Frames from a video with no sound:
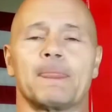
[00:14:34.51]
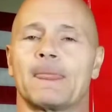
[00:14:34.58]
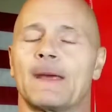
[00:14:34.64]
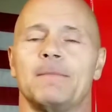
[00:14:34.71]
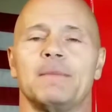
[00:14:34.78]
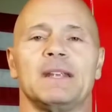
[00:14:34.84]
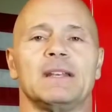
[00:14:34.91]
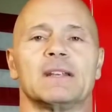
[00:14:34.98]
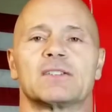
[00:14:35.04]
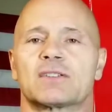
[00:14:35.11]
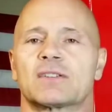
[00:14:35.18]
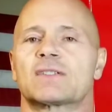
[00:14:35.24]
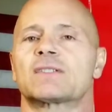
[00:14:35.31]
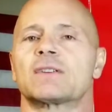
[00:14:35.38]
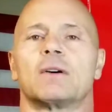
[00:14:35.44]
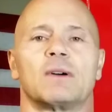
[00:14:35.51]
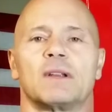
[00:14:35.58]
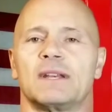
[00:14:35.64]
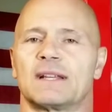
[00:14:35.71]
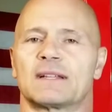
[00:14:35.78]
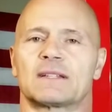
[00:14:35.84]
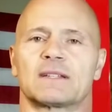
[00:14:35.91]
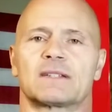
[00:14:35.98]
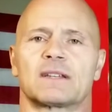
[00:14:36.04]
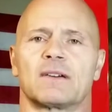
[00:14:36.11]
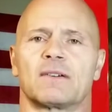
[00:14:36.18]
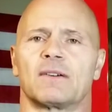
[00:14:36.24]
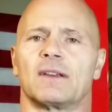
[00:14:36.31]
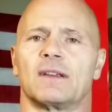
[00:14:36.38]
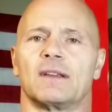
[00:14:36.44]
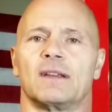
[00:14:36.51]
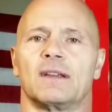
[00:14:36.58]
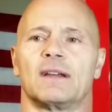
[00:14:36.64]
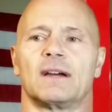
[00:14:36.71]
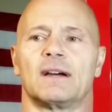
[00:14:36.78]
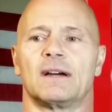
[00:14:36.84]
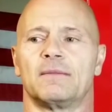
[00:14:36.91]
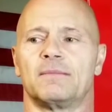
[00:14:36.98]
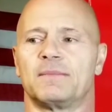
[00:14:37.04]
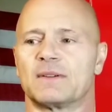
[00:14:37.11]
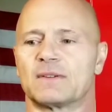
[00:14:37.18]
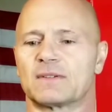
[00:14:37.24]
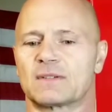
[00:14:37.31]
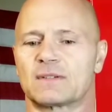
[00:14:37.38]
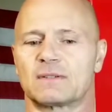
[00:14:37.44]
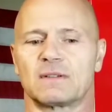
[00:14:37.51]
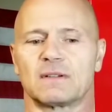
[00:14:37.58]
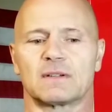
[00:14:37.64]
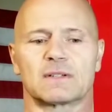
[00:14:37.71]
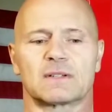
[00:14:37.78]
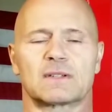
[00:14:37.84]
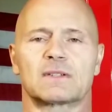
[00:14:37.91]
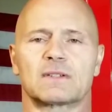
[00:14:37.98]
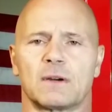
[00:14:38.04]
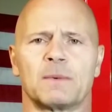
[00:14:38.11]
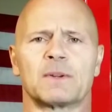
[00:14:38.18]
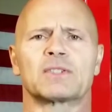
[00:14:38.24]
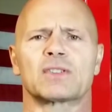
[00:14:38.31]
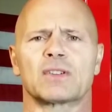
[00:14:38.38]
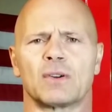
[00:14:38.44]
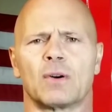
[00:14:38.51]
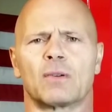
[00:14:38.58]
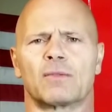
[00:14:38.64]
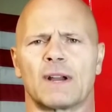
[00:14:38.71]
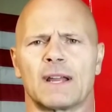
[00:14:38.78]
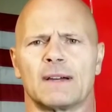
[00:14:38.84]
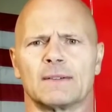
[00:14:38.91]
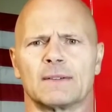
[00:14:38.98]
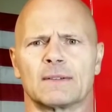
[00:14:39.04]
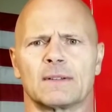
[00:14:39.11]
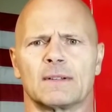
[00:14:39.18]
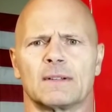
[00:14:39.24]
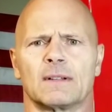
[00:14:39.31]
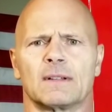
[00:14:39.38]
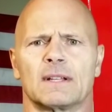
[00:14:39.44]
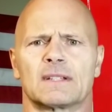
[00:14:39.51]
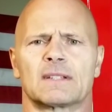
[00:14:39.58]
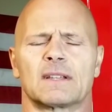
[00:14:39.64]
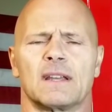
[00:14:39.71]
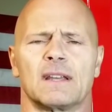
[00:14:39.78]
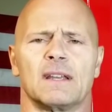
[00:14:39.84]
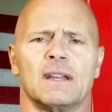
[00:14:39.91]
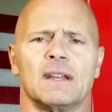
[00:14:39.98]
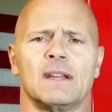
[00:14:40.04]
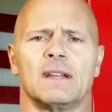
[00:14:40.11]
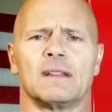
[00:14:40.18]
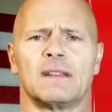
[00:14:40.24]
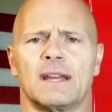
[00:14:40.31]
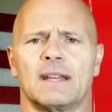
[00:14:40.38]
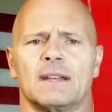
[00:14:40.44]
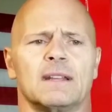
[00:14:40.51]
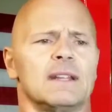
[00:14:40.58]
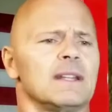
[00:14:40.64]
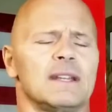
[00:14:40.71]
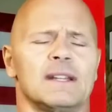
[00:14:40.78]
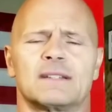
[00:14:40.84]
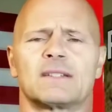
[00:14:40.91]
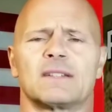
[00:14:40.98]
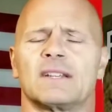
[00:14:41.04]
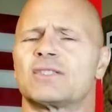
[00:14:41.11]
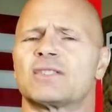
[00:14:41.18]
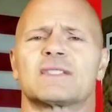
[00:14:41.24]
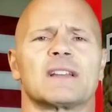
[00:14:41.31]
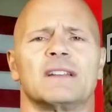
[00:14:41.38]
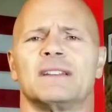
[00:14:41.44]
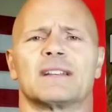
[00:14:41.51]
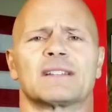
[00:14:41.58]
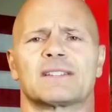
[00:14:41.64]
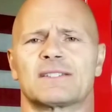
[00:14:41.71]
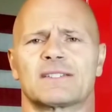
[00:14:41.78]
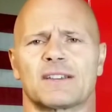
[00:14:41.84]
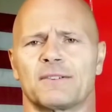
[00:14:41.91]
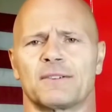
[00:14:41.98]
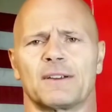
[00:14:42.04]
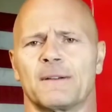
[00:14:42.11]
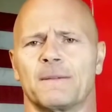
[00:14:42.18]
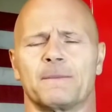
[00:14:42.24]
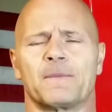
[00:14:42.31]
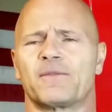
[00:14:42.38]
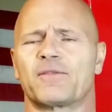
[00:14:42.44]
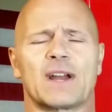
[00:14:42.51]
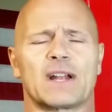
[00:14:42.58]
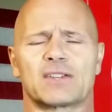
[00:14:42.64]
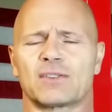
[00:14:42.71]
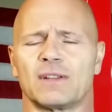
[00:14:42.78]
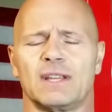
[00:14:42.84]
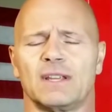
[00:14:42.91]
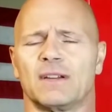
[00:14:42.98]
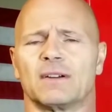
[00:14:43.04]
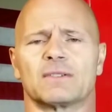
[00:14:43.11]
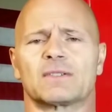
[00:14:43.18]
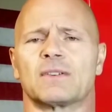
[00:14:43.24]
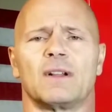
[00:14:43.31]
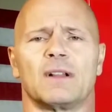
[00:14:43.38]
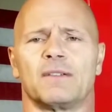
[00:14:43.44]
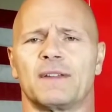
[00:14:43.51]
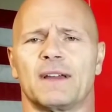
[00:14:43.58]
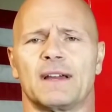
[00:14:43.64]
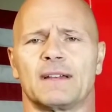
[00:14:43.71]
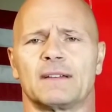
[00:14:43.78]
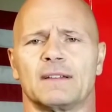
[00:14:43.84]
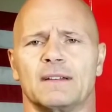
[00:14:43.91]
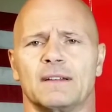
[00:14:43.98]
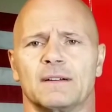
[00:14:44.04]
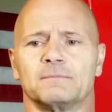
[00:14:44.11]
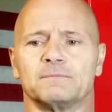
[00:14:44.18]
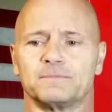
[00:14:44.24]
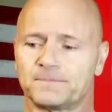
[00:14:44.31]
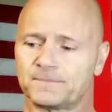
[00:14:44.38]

I mean, it's just so unnecessary. There's so much to go around, let's say, that it's just unnecessary. And fragile egos and all of that, you know.